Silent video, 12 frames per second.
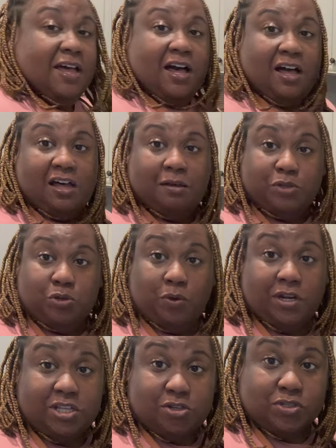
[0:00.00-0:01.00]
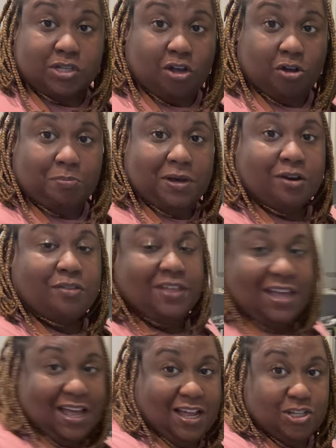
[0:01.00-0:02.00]
You want to use cold butter.
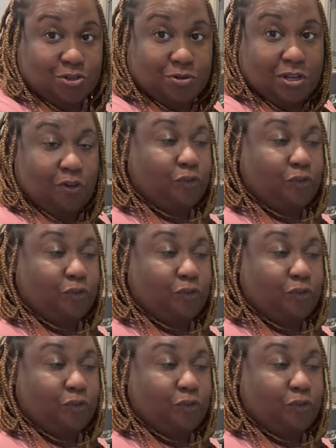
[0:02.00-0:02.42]
That I do know